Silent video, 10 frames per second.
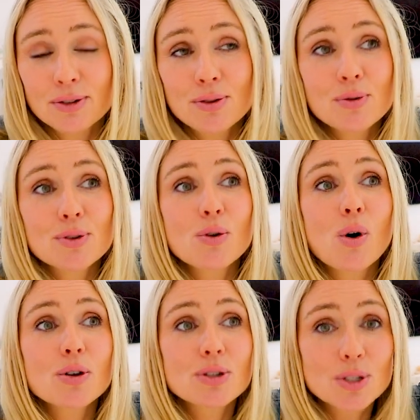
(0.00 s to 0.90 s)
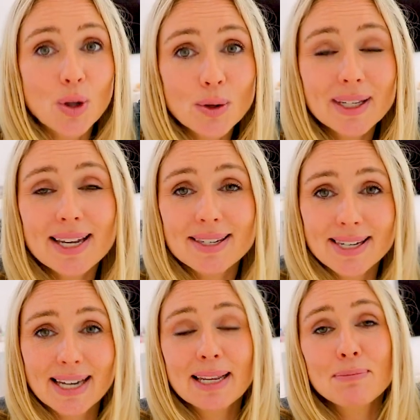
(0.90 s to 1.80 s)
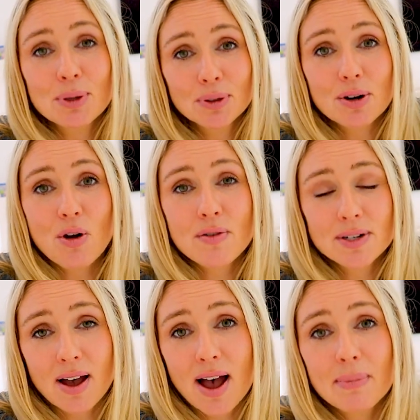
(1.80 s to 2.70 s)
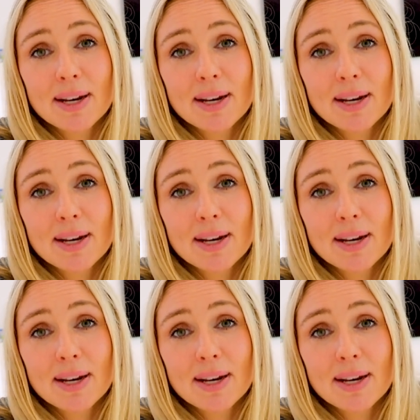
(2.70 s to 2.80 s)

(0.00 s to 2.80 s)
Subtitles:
You slowly and steadily build it over time.